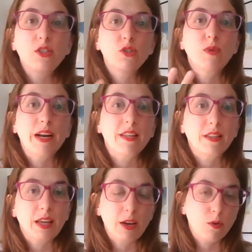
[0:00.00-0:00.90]

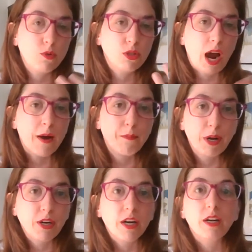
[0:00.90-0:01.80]
who's our
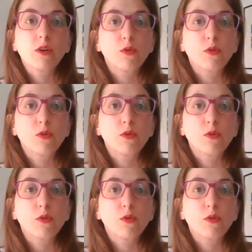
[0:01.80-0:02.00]
booker,